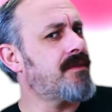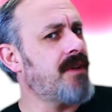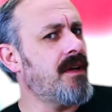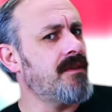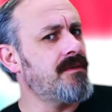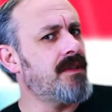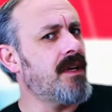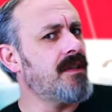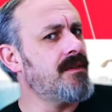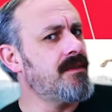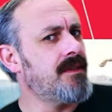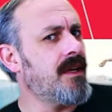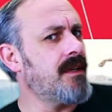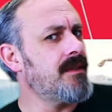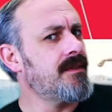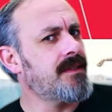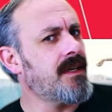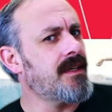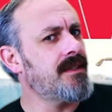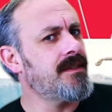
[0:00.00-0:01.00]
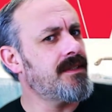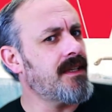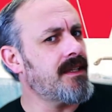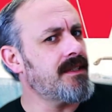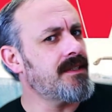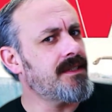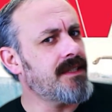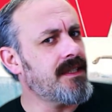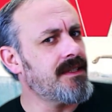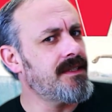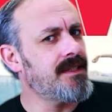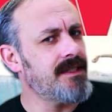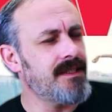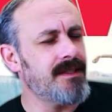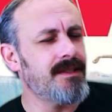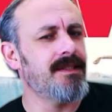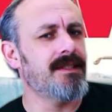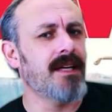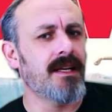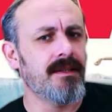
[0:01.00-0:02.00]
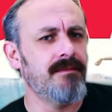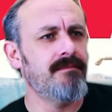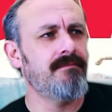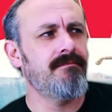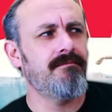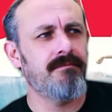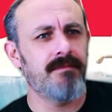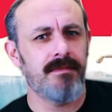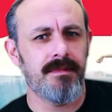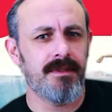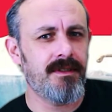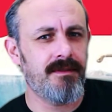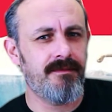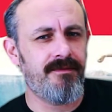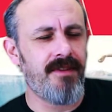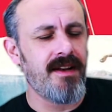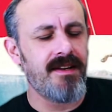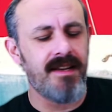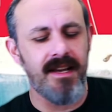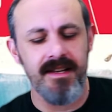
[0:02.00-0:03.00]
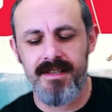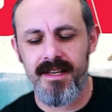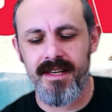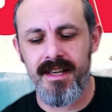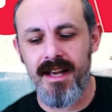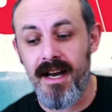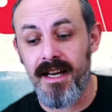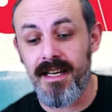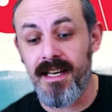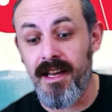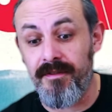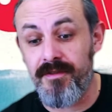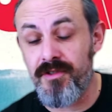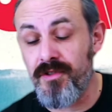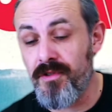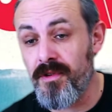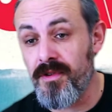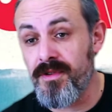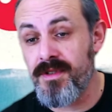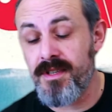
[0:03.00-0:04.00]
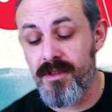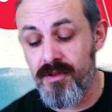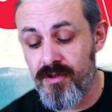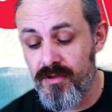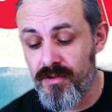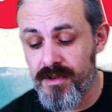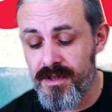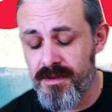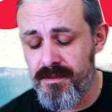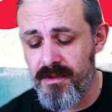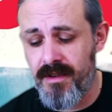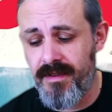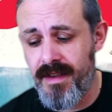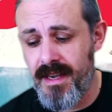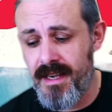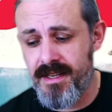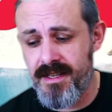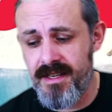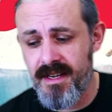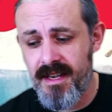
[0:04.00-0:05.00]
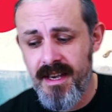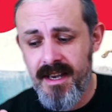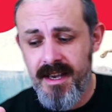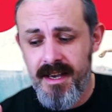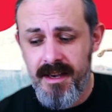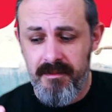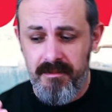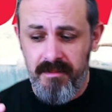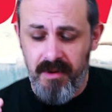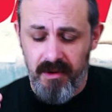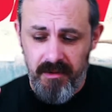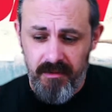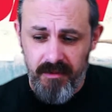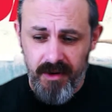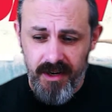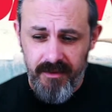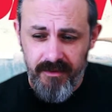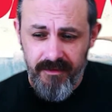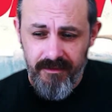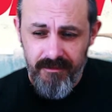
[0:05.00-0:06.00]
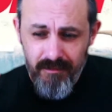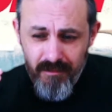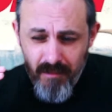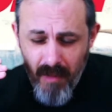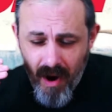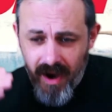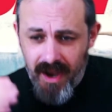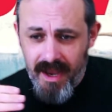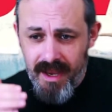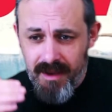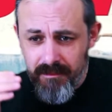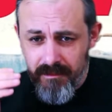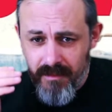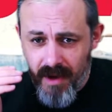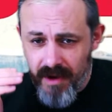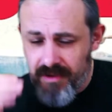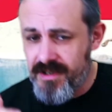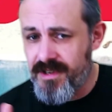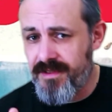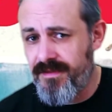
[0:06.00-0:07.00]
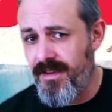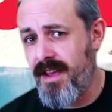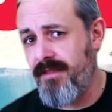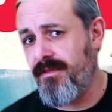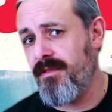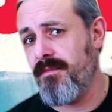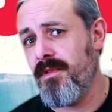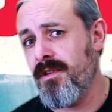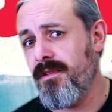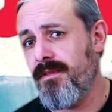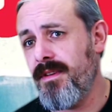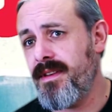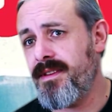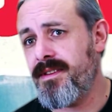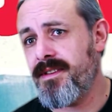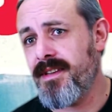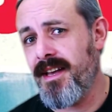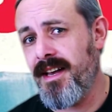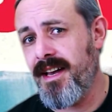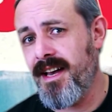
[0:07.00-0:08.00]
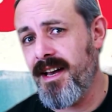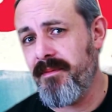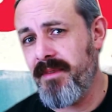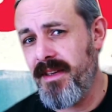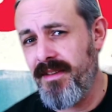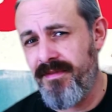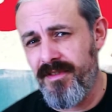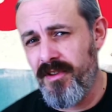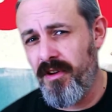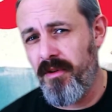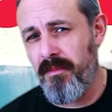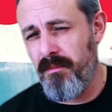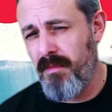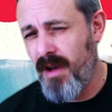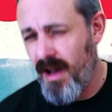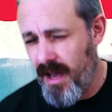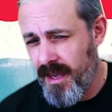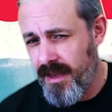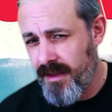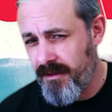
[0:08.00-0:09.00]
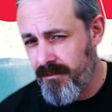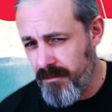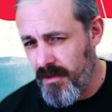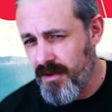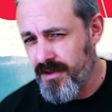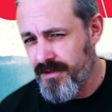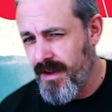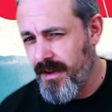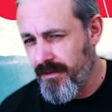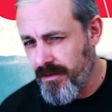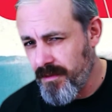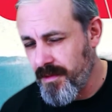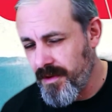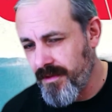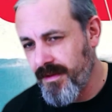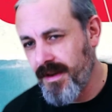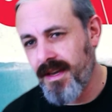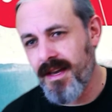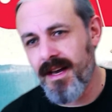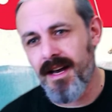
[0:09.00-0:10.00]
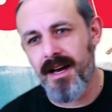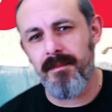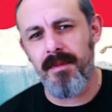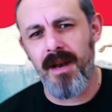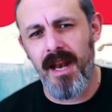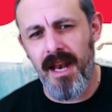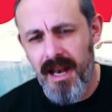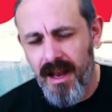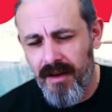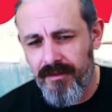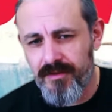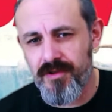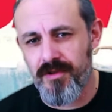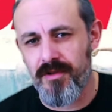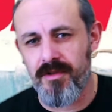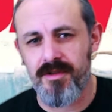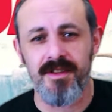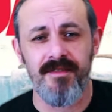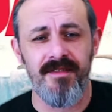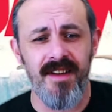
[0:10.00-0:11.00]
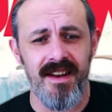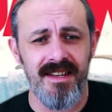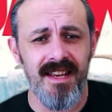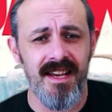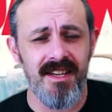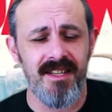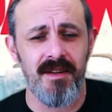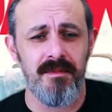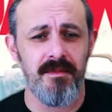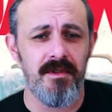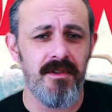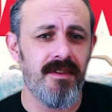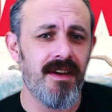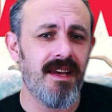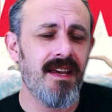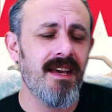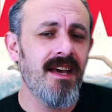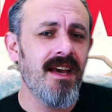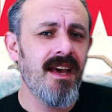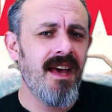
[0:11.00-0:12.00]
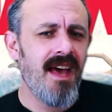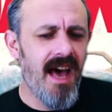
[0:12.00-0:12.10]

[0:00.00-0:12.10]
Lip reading: Dun, dun, dun, dun, dun, dun, dun, dun. Fantastic. I love Jaws. The Jaws movie is probably one of my most favourite movies, if not my most favourite movie. Love Jaws. Fantastic movie.